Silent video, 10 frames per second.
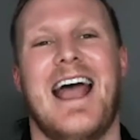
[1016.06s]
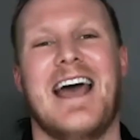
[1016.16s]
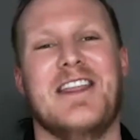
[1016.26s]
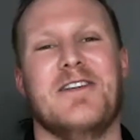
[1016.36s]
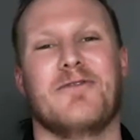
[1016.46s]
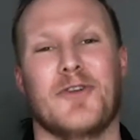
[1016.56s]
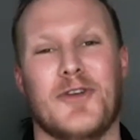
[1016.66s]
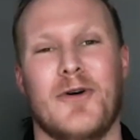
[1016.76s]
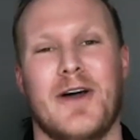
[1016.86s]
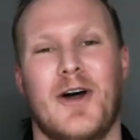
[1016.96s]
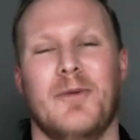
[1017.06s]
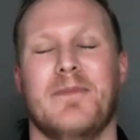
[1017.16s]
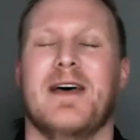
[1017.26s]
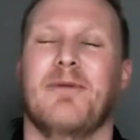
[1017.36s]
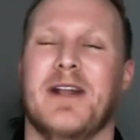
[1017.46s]
And then for you at home
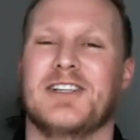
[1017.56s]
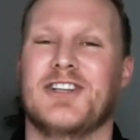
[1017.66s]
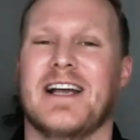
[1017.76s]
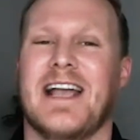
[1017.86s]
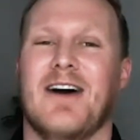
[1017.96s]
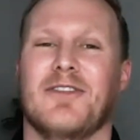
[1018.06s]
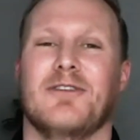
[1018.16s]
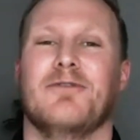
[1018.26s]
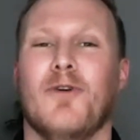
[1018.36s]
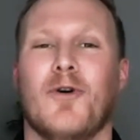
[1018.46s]
that want to check out the full